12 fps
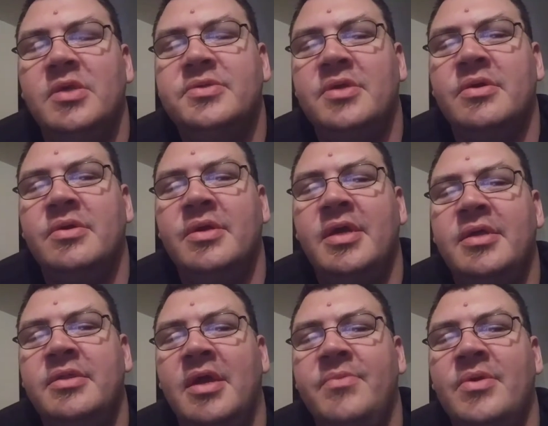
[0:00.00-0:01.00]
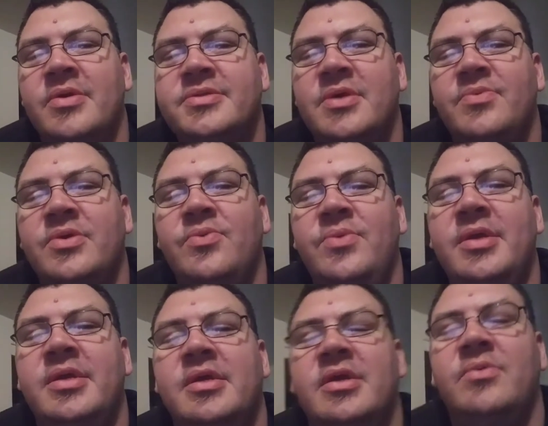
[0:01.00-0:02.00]
So y'all go ahead and have yourself a good
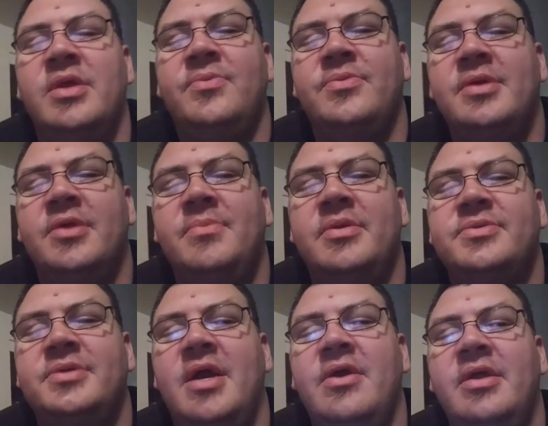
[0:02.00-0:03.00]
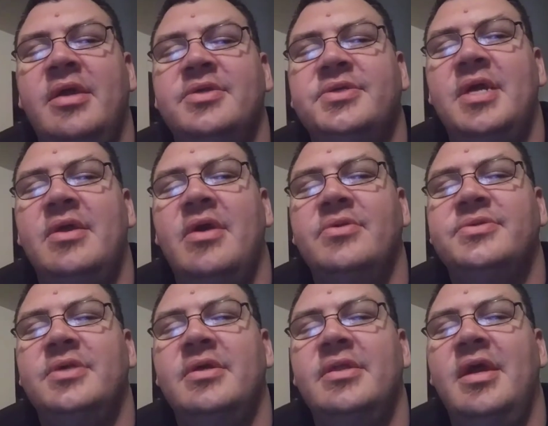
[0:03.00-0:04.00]
weekend. Get ready for Death Metal Saturday and Shout Out
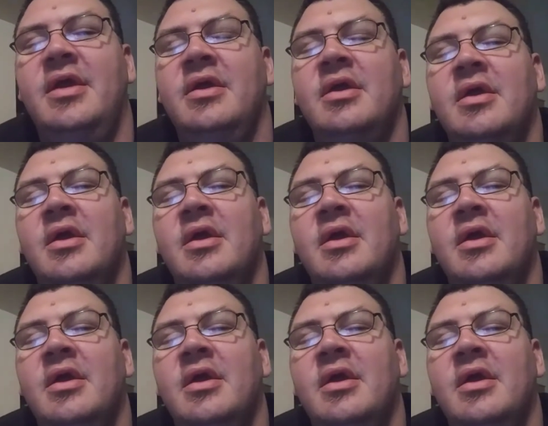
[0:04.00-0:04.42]
Sunday.